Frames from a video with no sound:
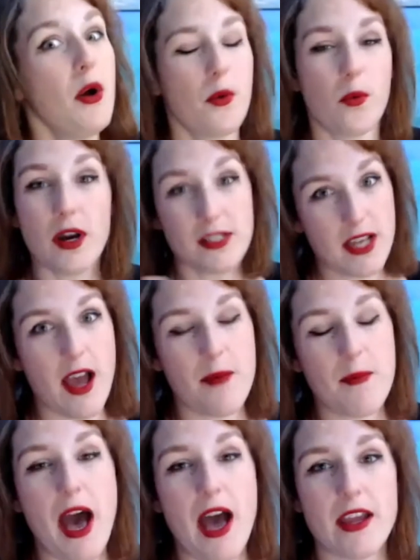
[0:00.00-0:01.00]
one time
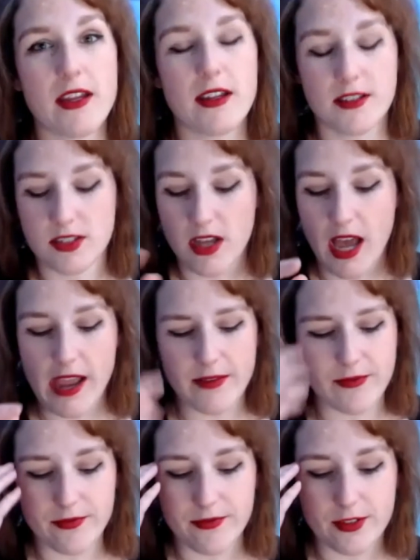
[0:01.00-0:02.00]
I
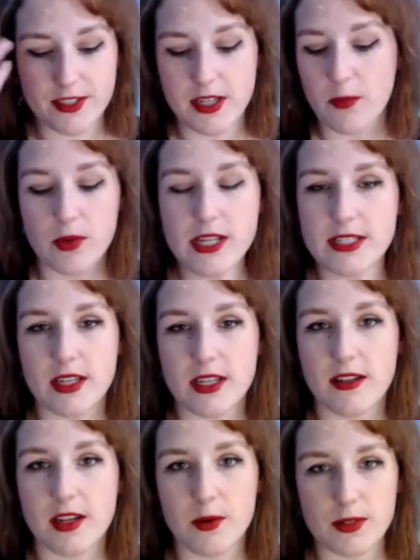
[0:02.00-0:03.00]
for some
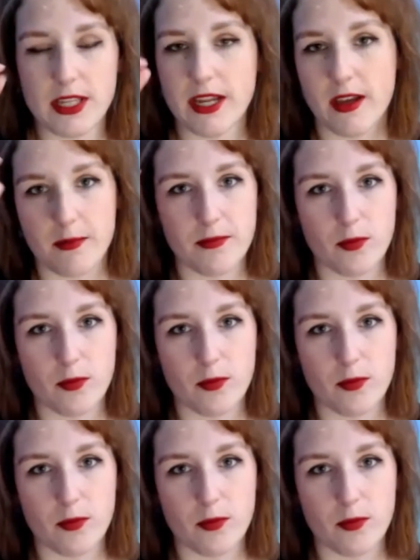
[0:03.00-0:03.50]
reason there was like a